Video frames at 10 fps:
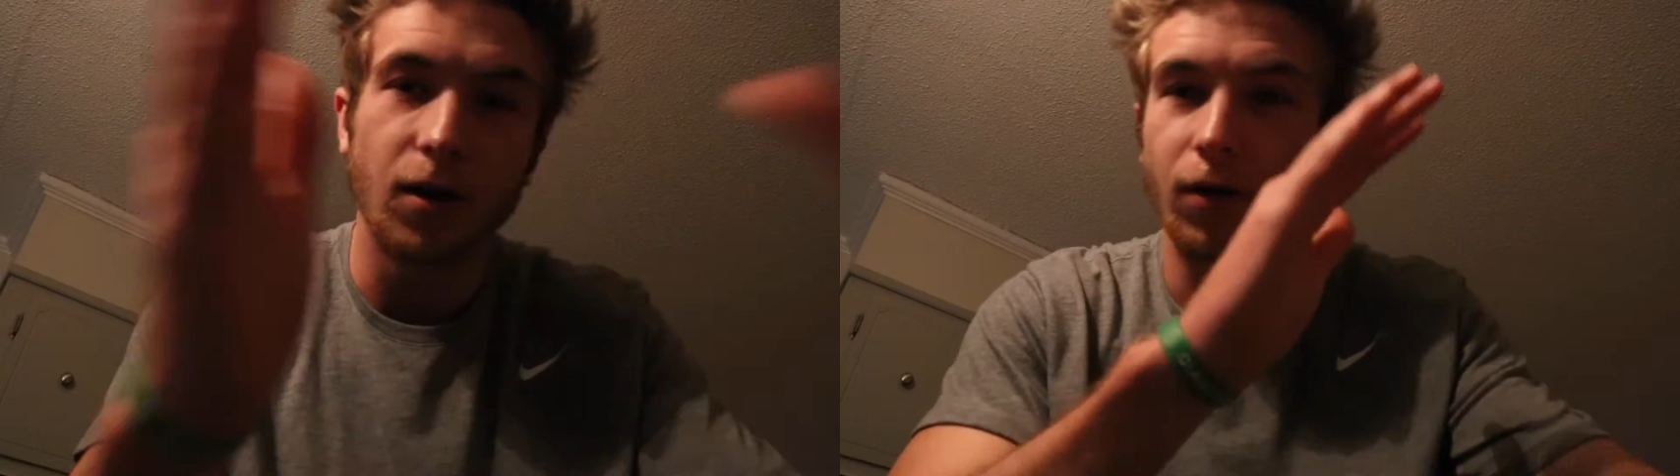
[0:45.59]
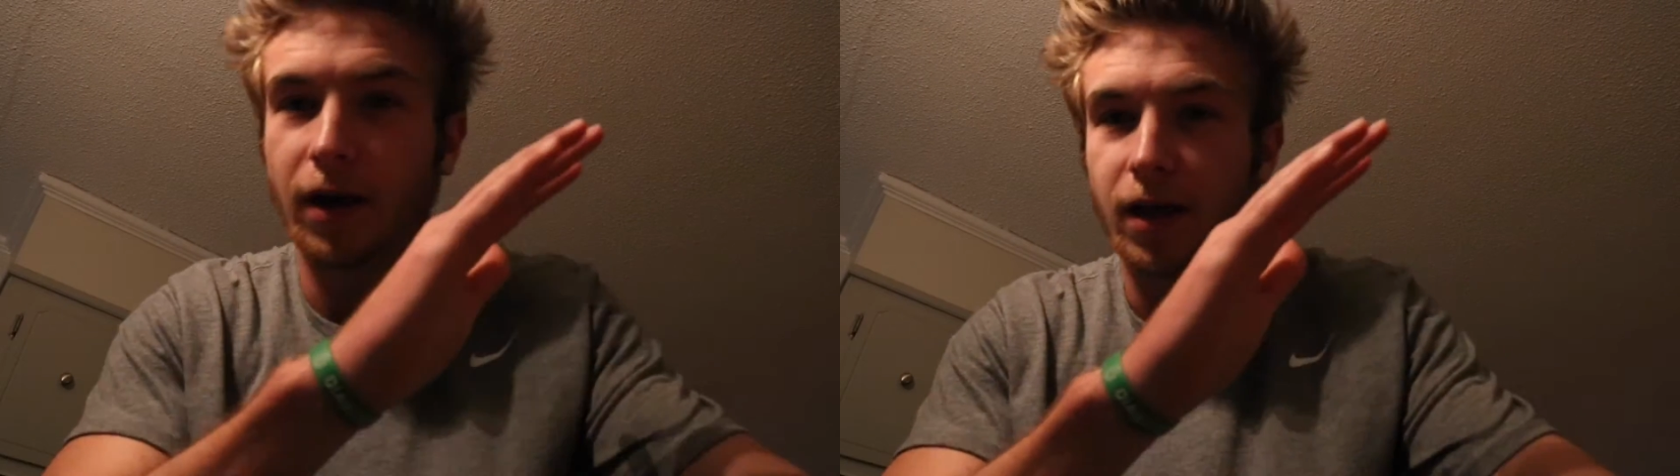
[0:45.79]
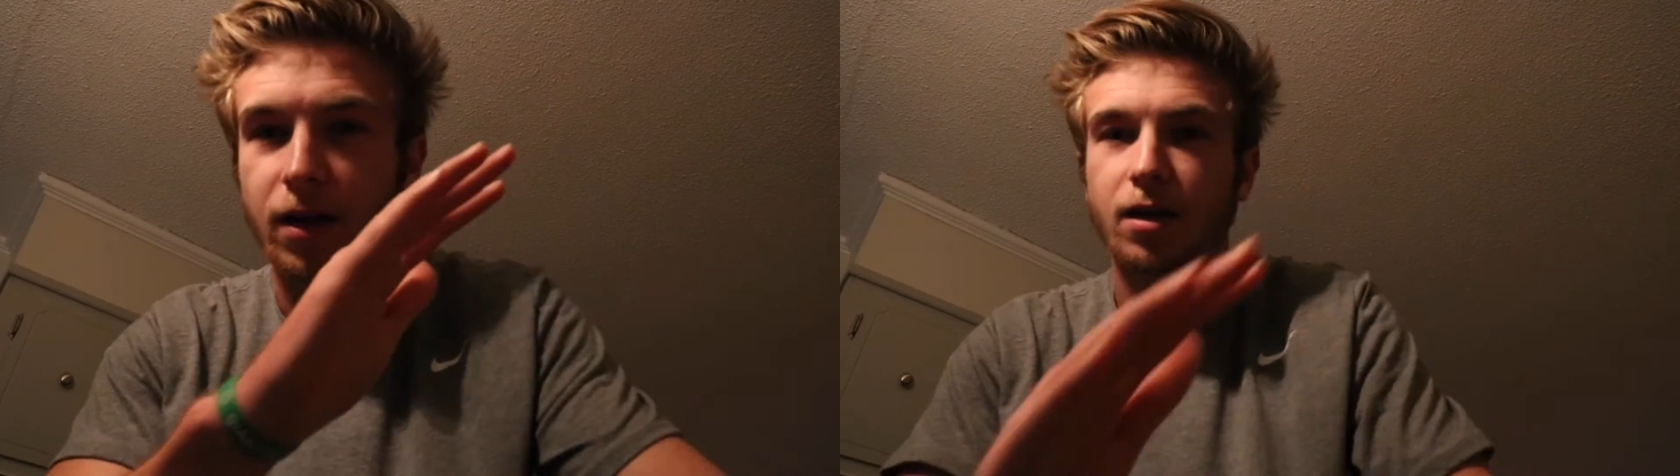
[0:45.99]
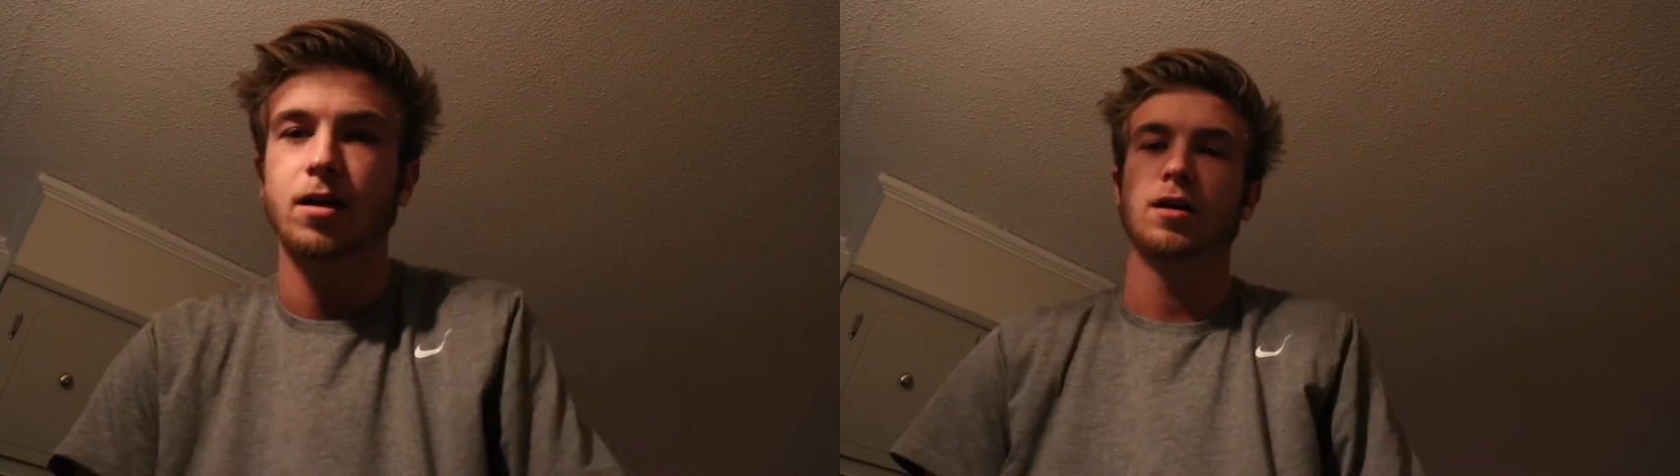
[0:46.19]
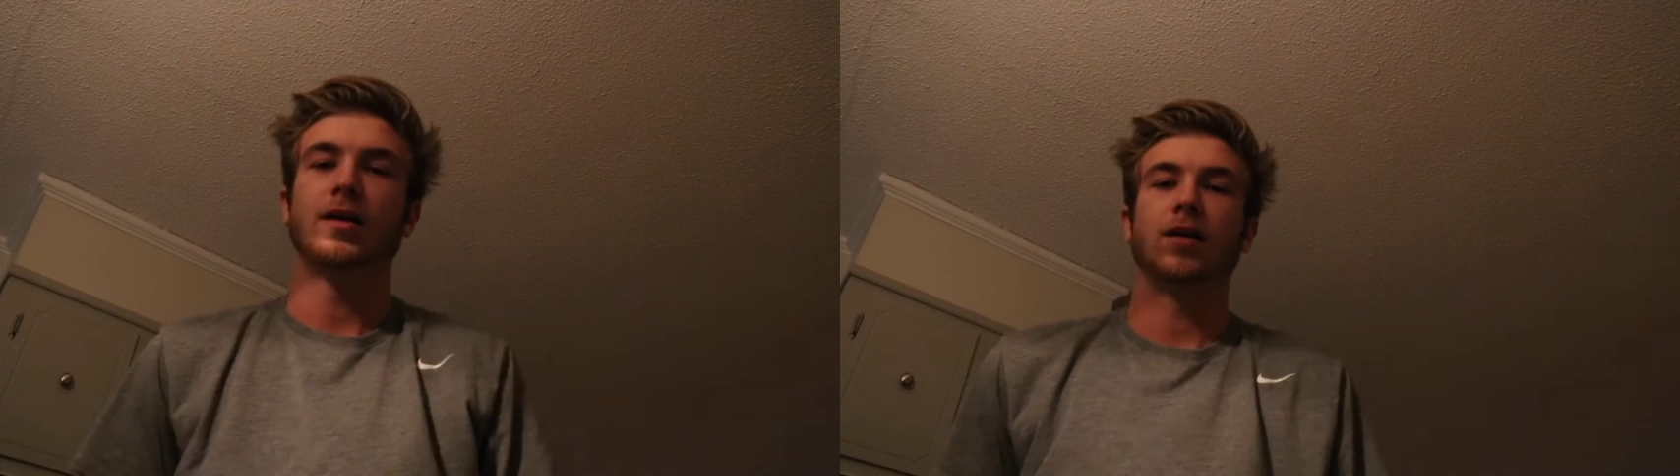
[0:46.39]
no hat.
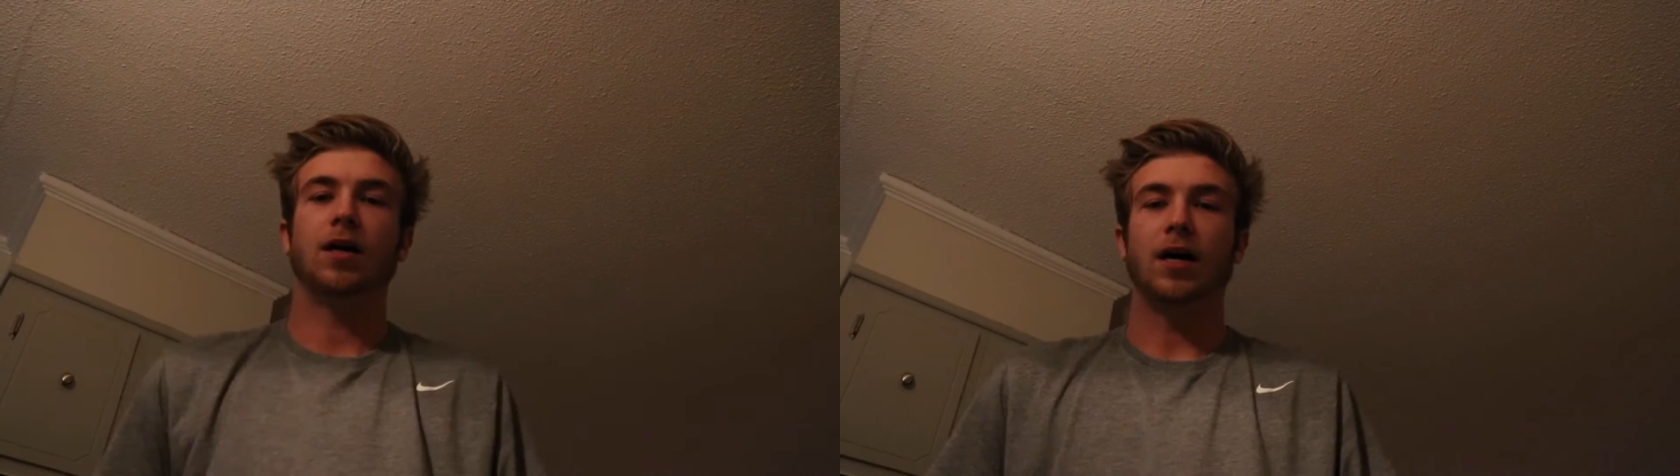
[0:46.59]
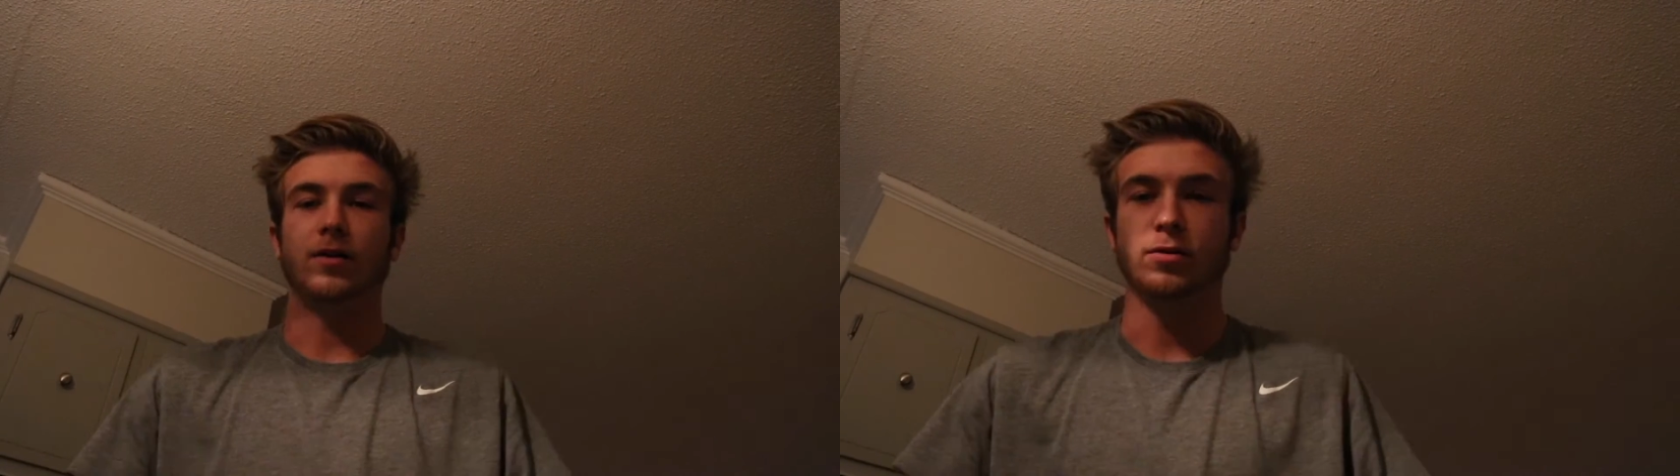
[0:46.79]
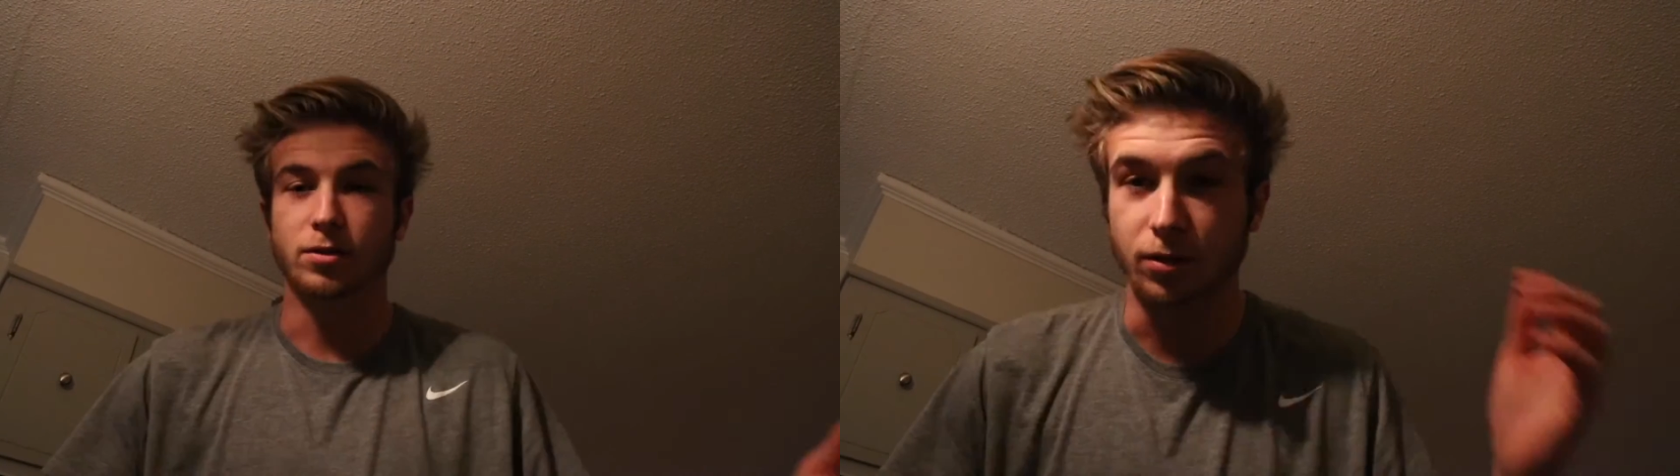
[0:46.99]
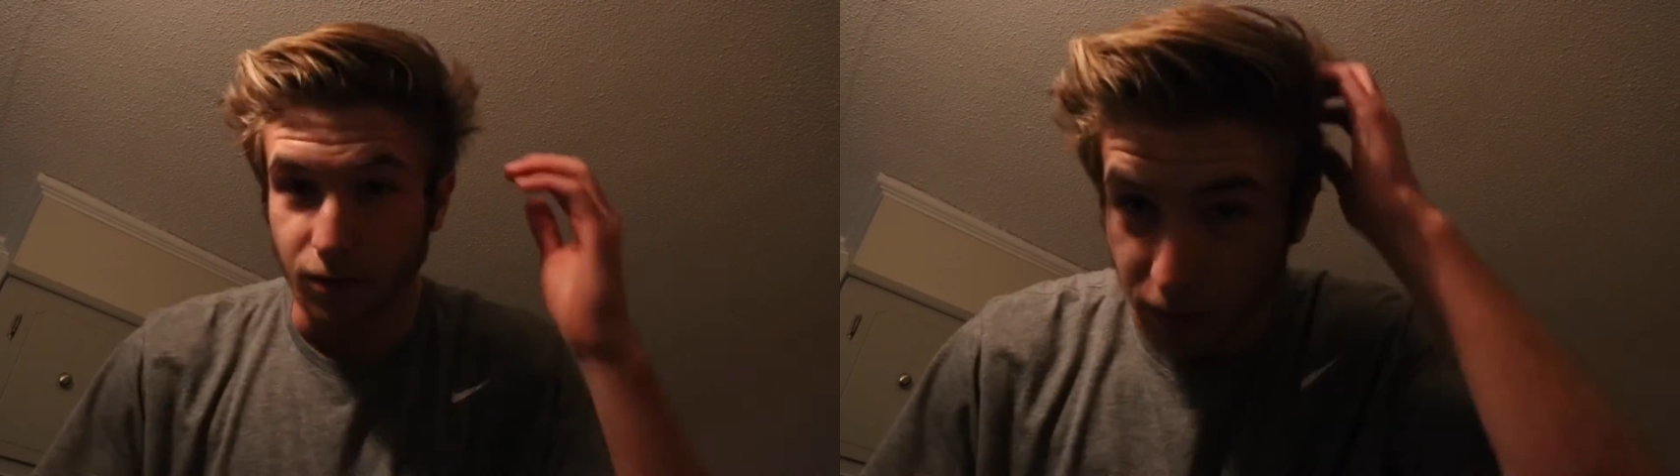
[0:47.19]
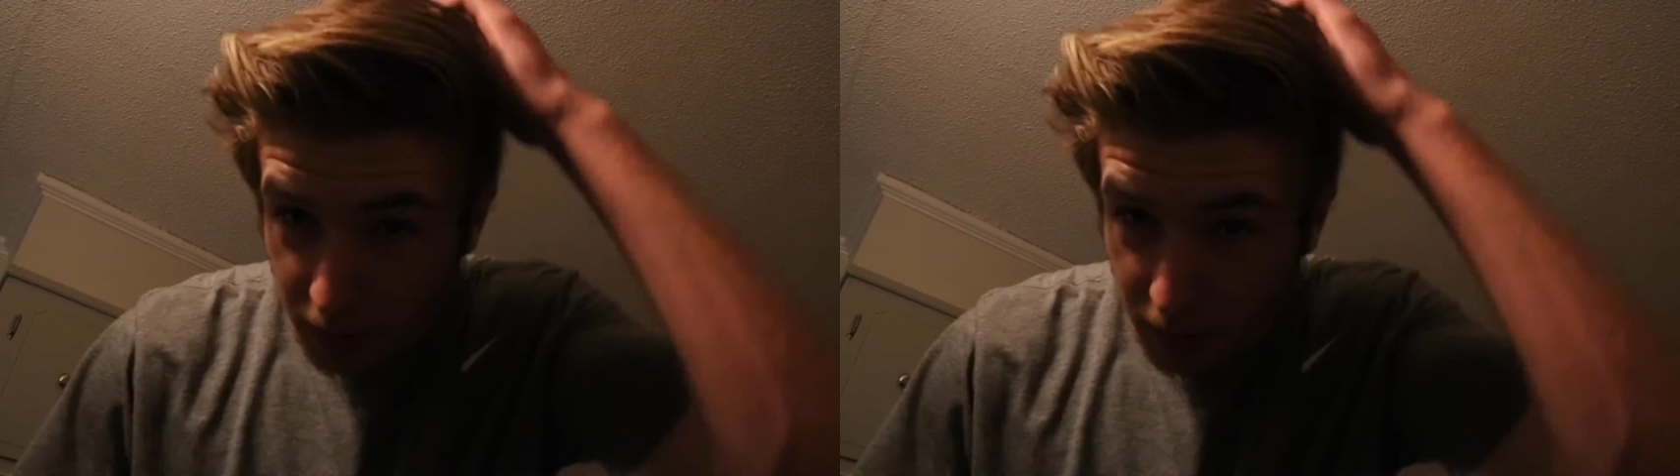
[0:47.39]
I don't know what to do.